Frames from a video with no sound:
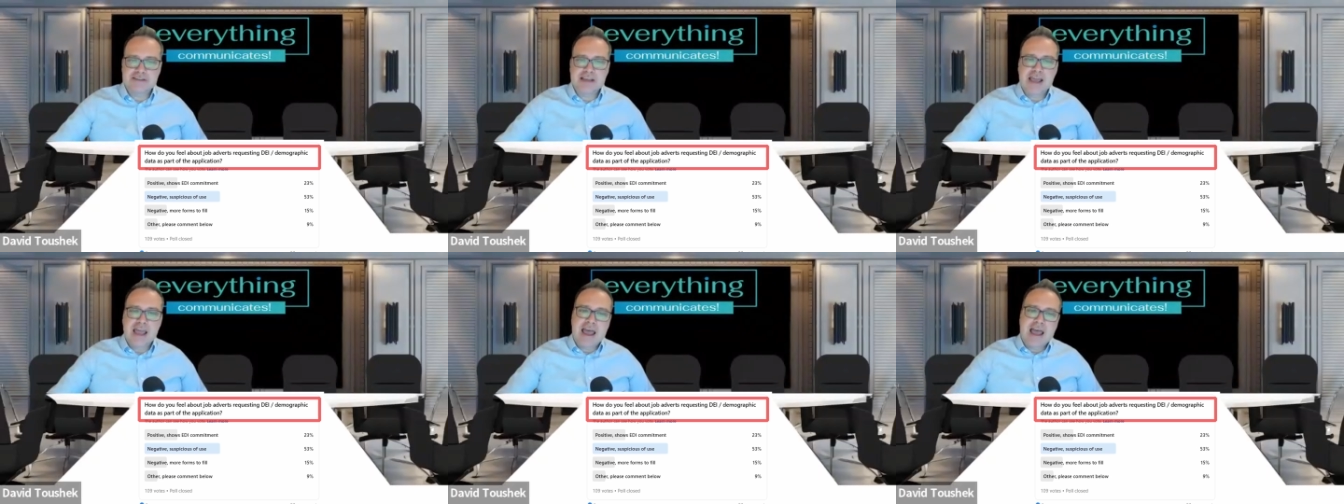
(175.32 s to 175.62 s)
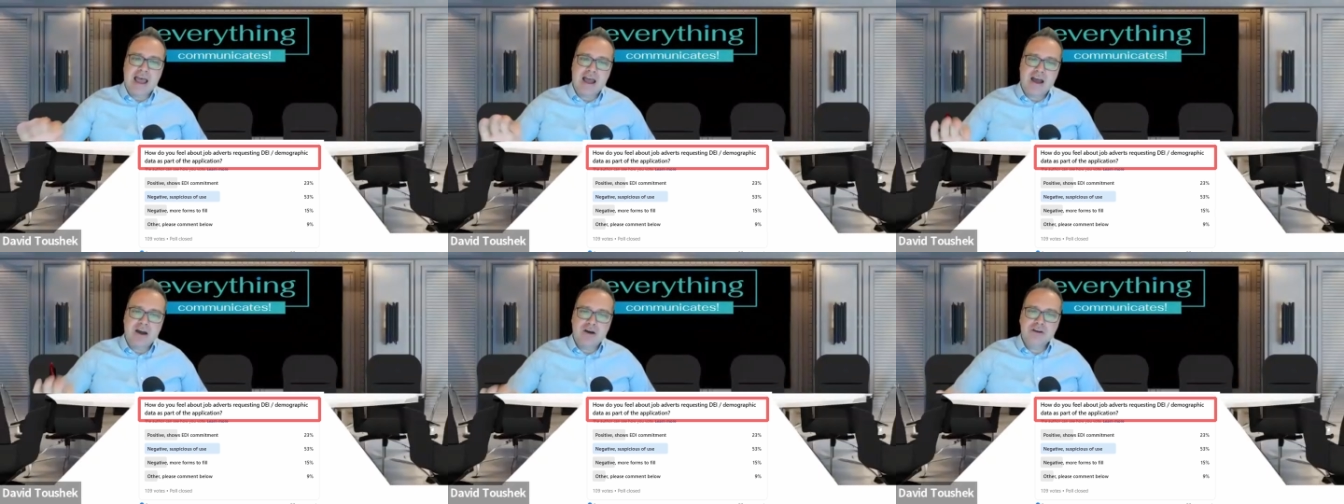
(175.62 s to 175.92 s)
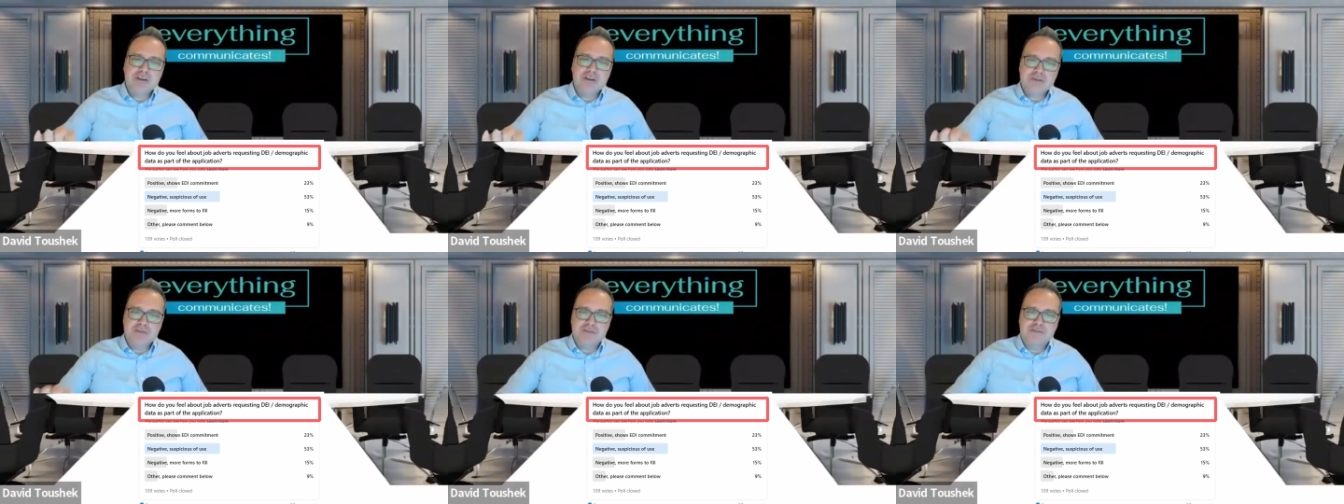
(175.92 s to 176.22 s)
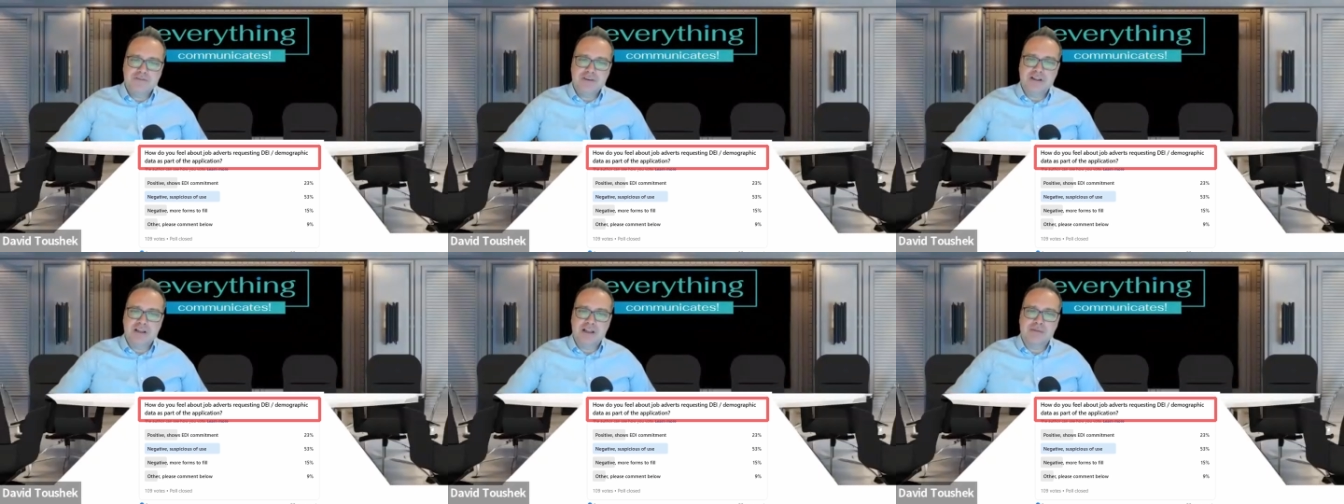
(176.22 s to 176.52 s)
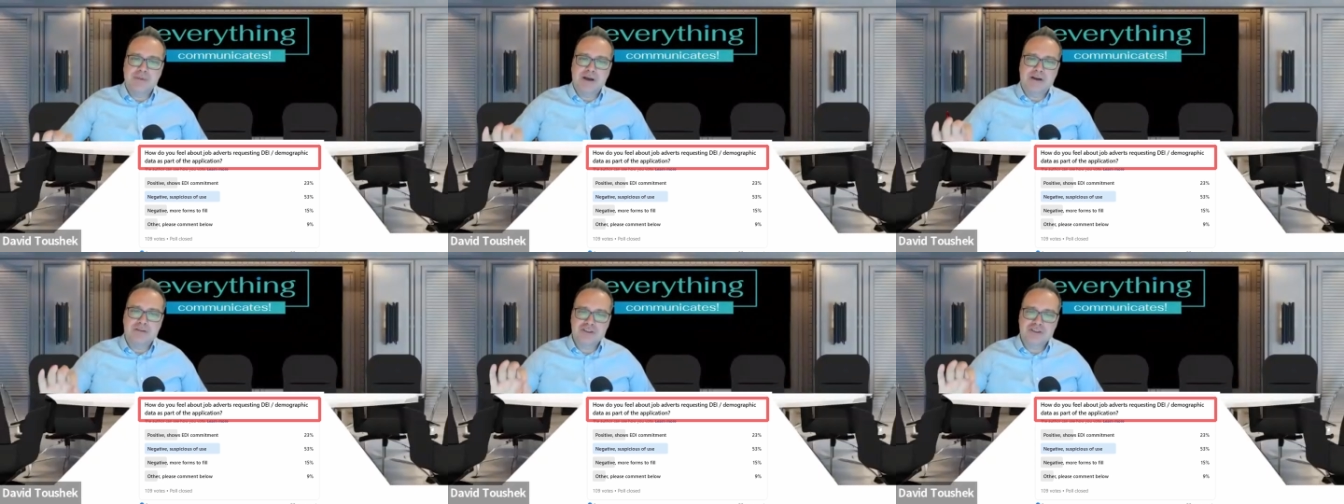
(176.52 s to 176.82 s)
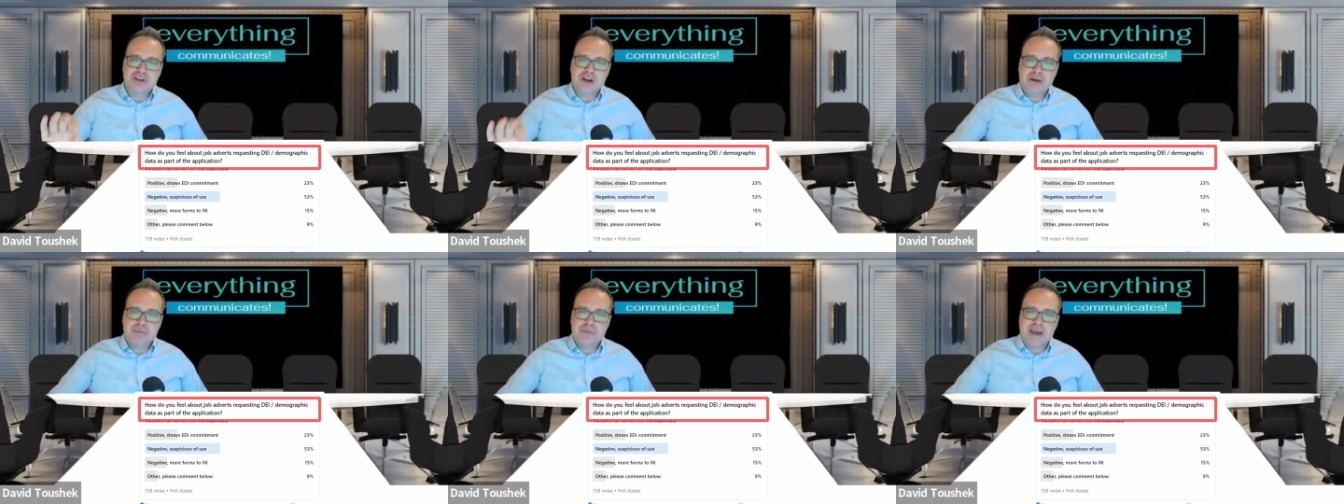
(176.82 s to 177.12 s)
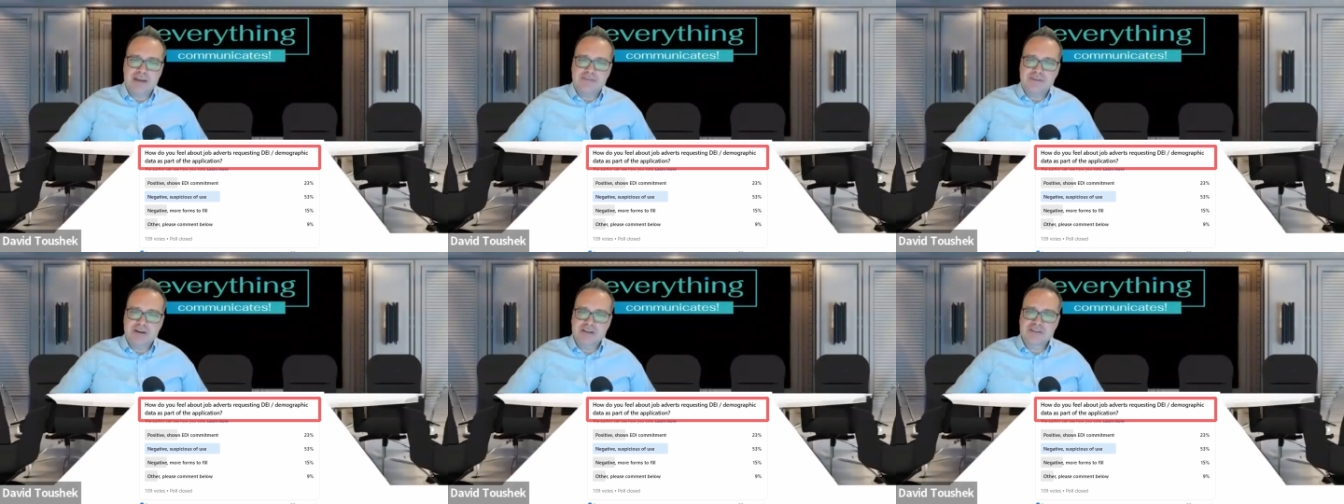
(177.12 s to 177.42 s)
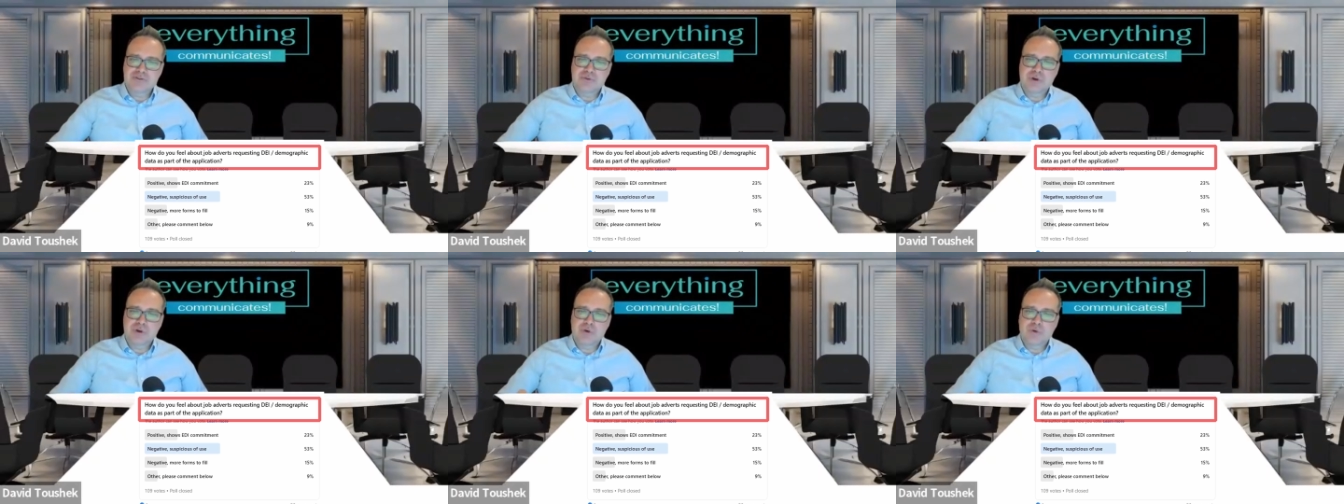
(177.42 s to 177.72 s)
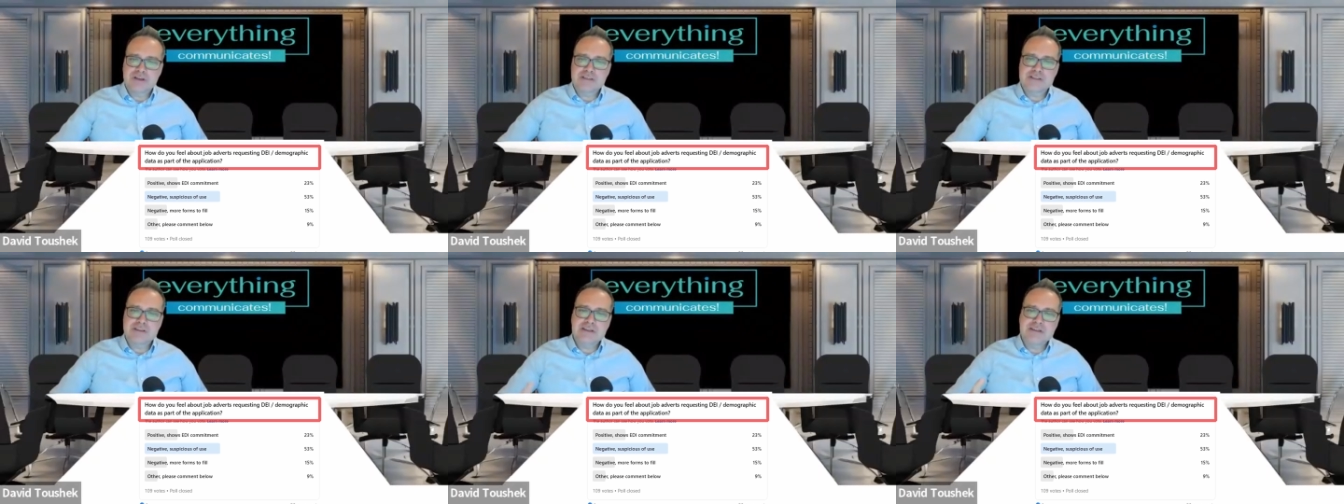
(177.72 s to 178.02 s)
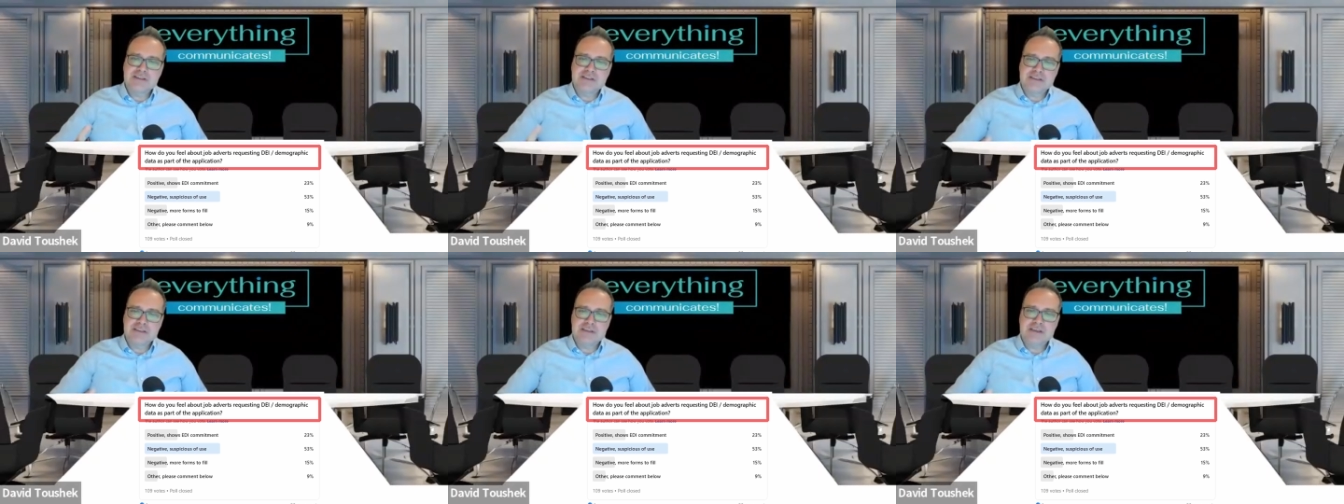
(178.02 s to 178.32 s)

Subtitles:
is, how do you feel about job adverts requesting